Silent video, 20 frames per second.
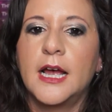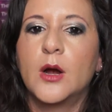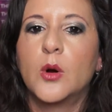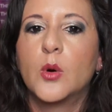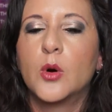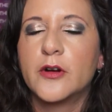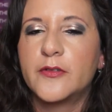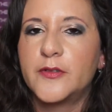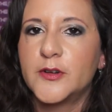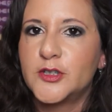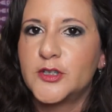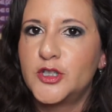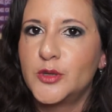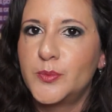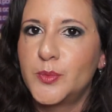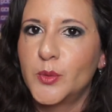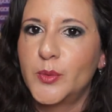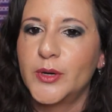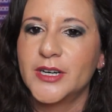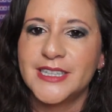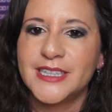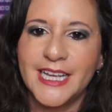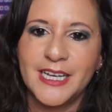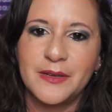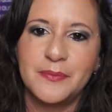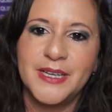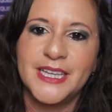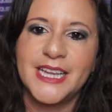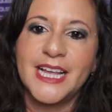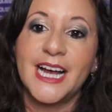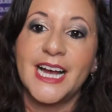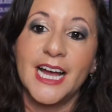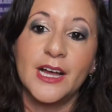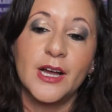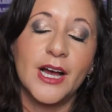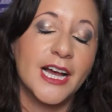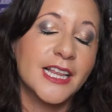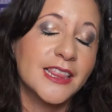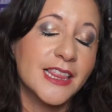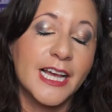Or if you're super weird like me, like
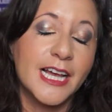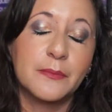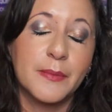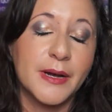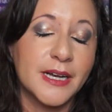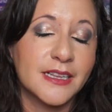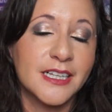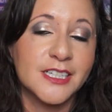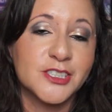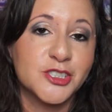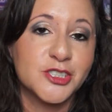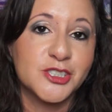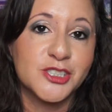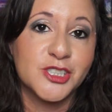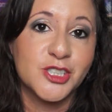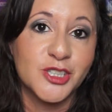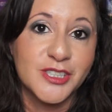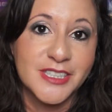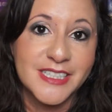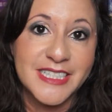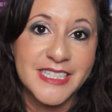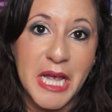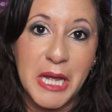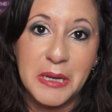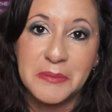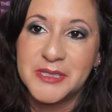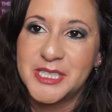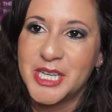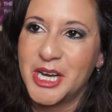I like my collections to look the same.